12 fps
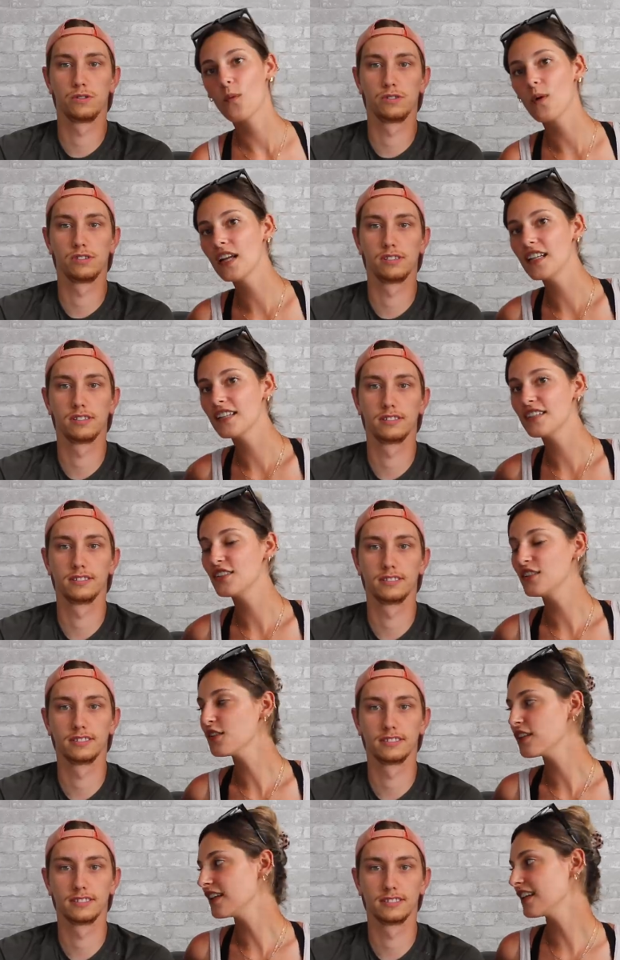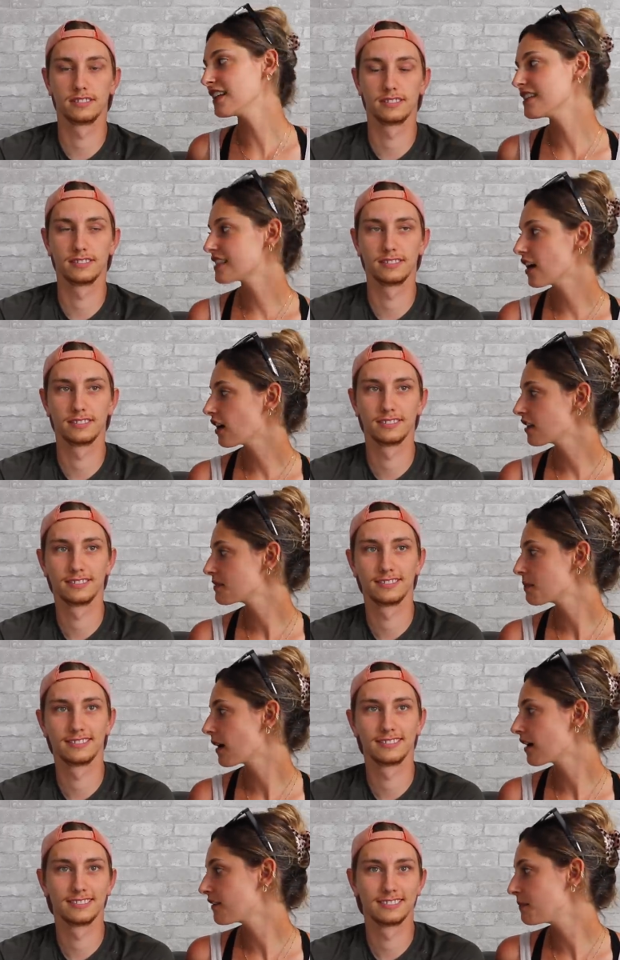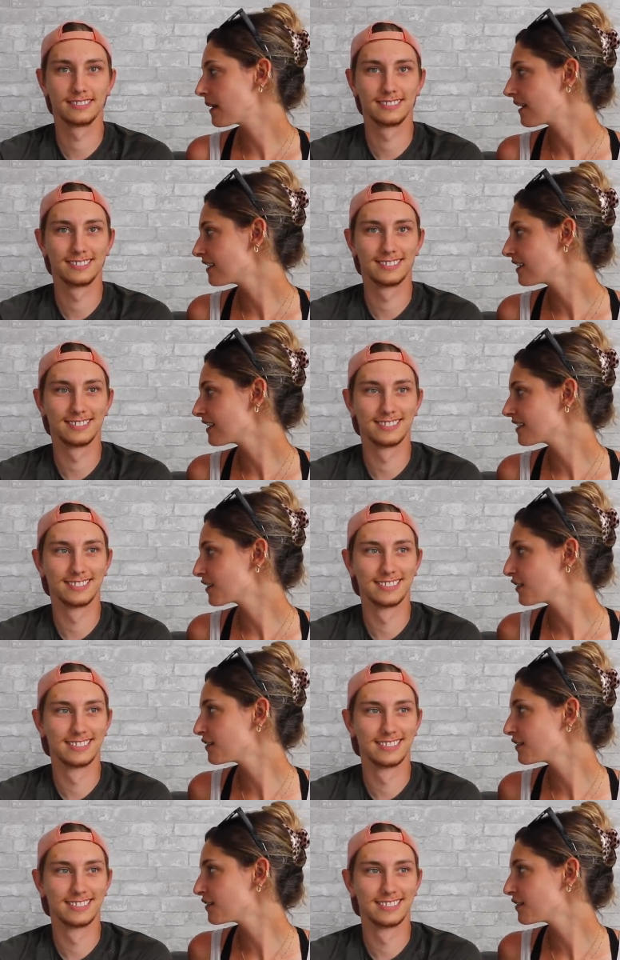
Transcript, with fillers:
Speaker 1: What do you think is the hardest part of parenting so